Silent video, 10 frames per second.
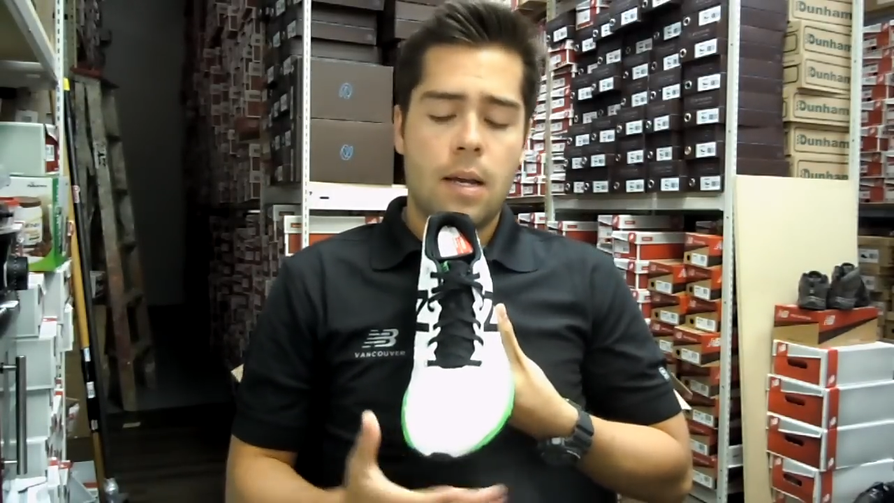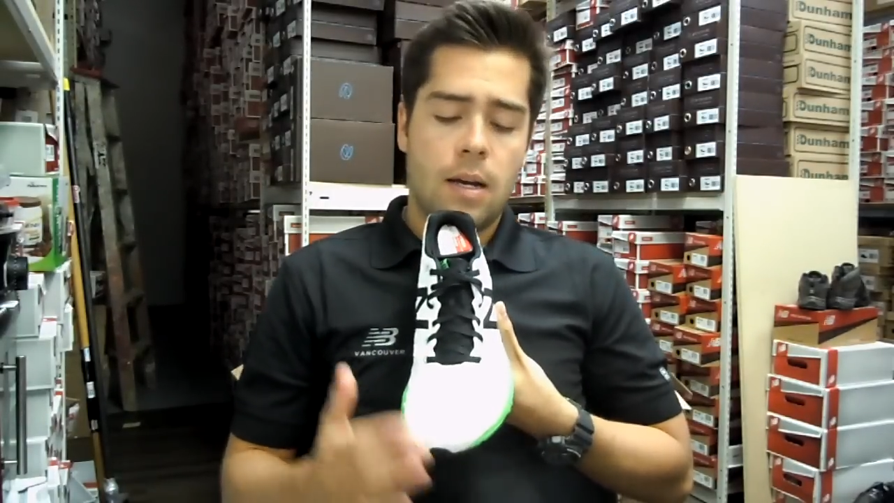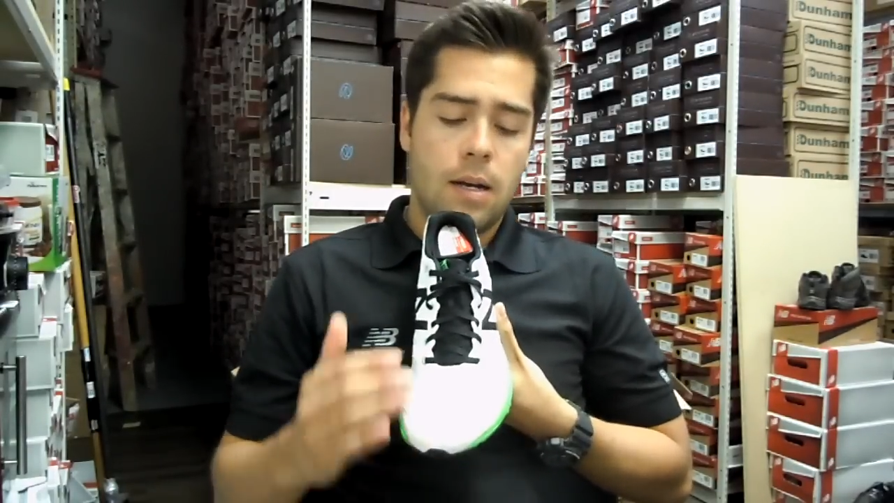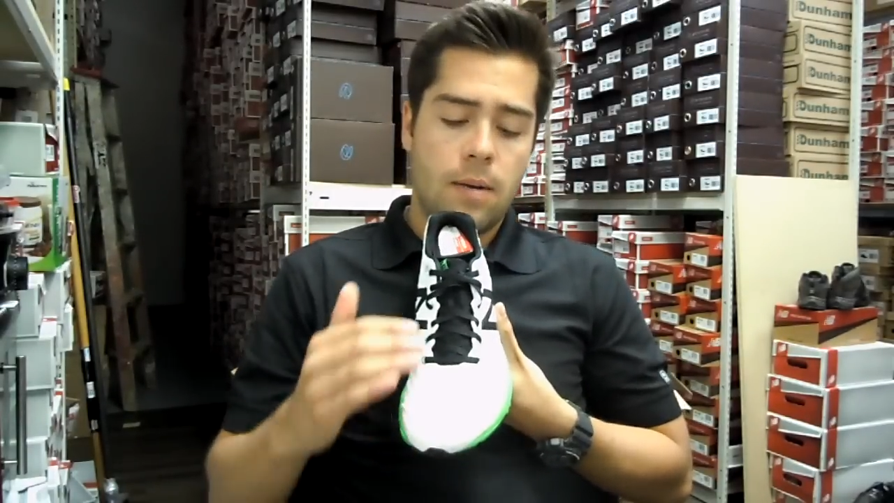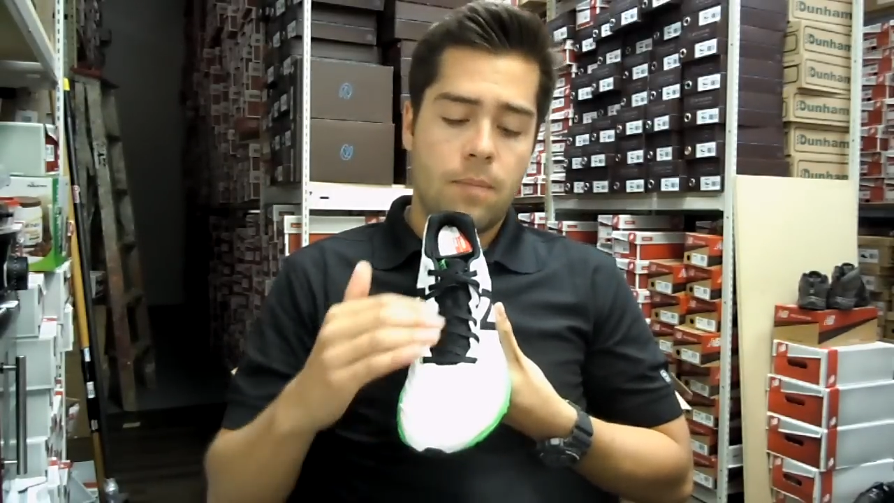
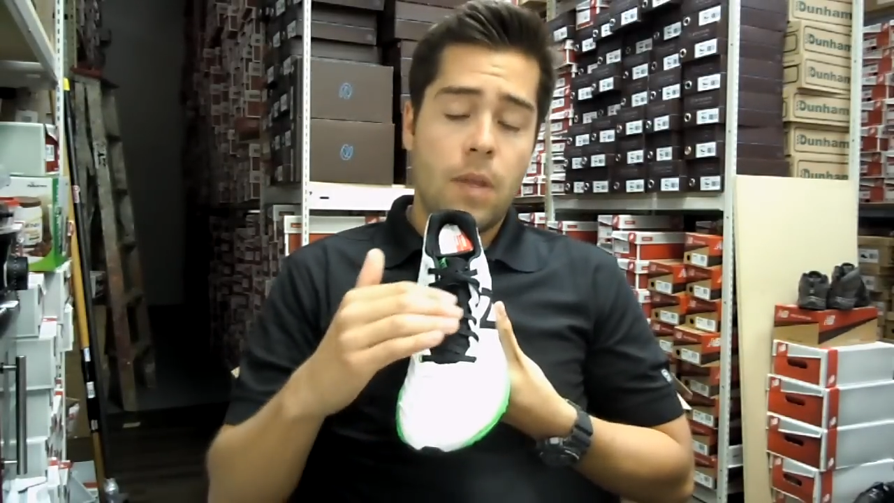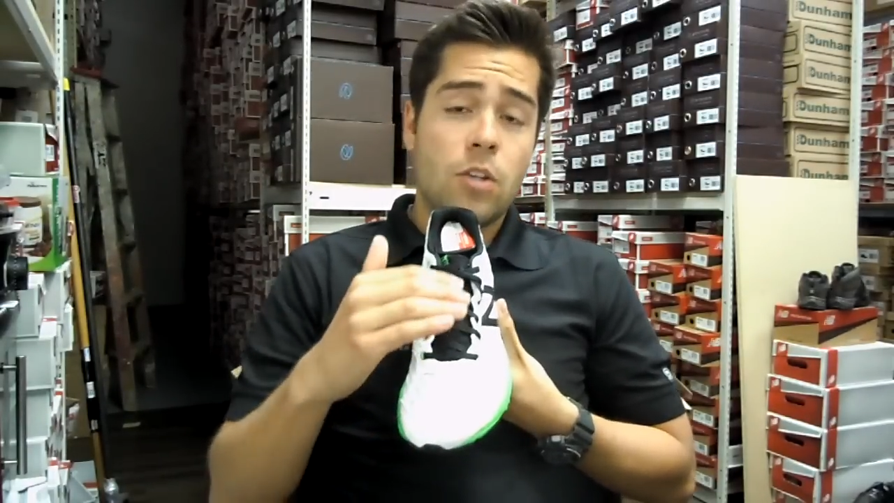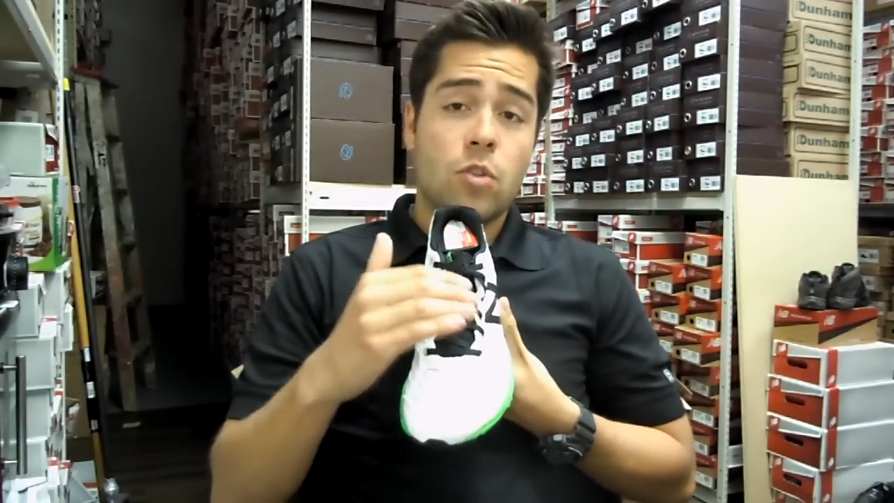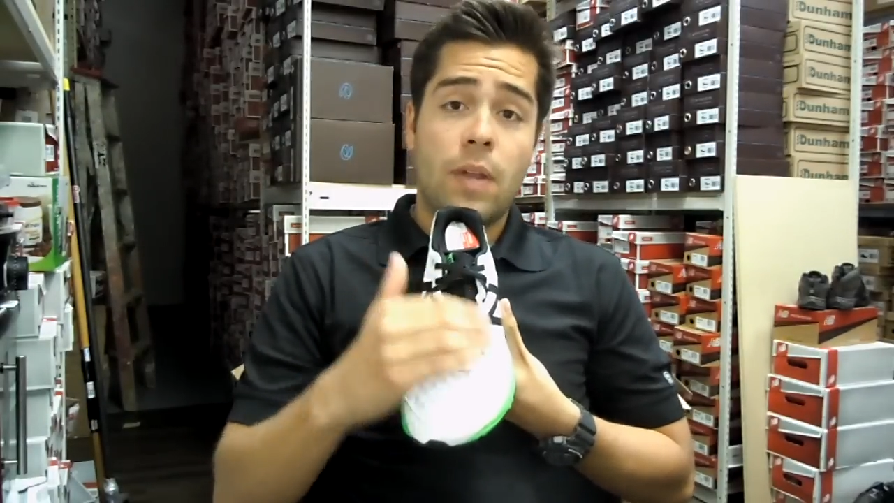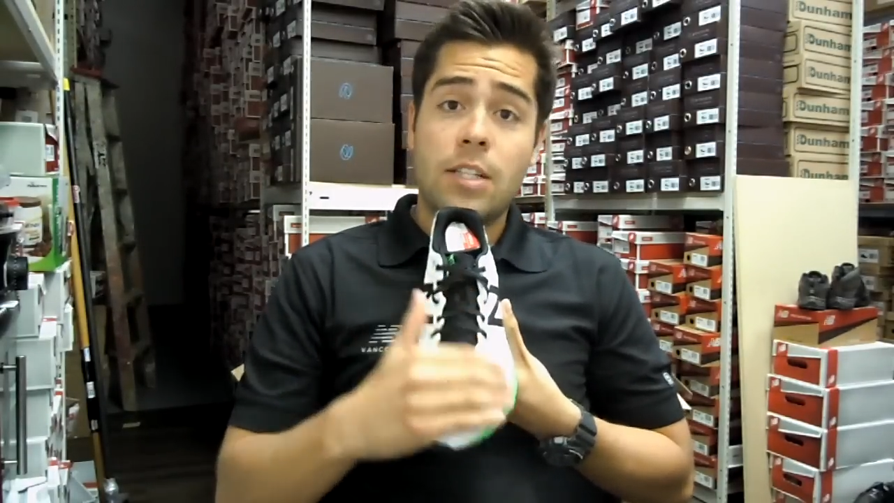
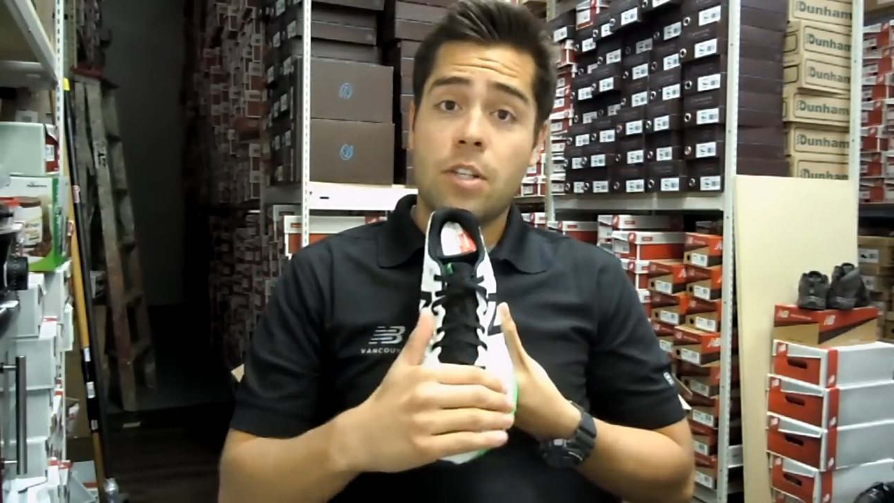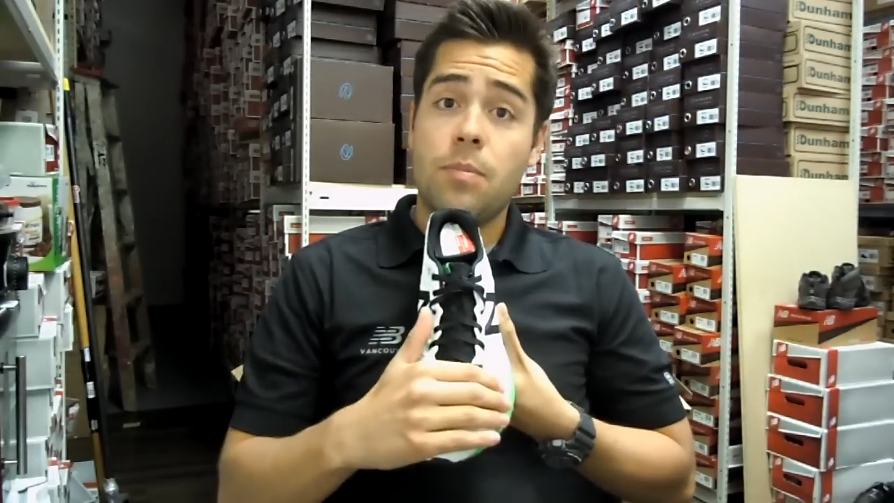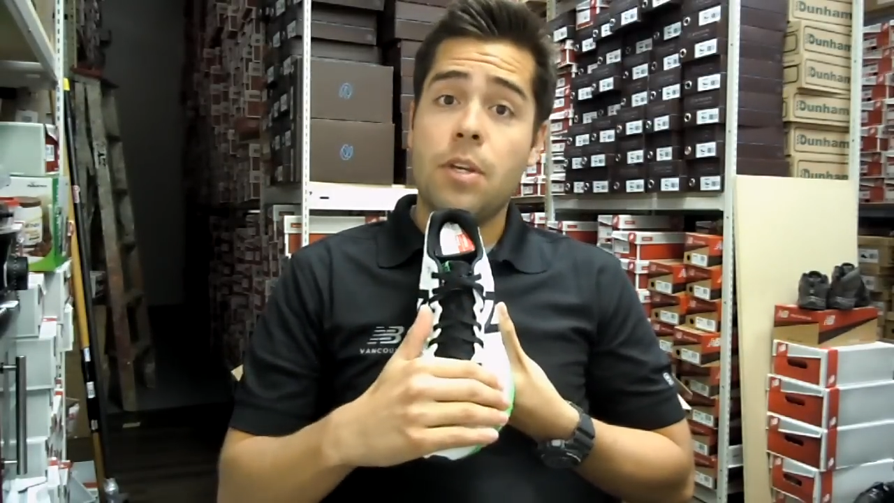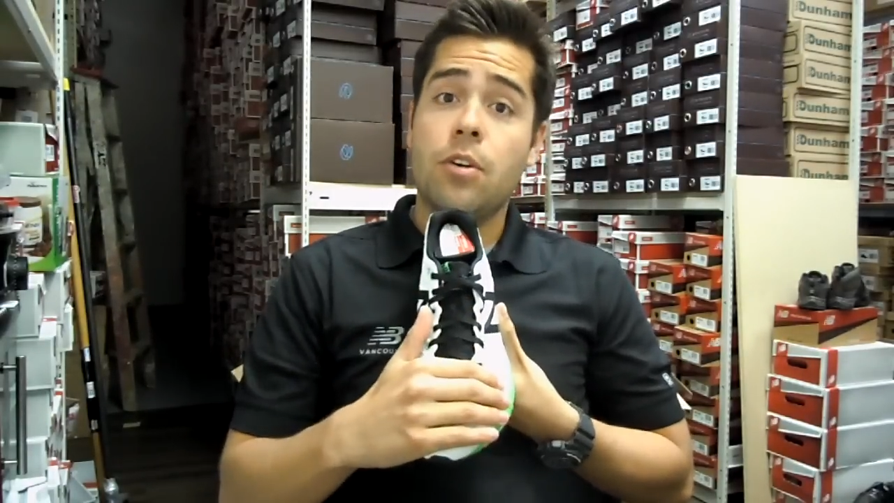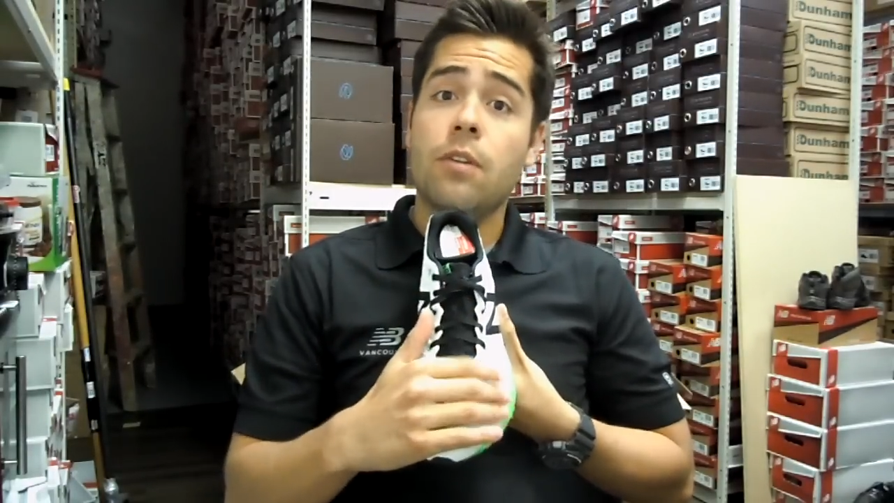So that's going to be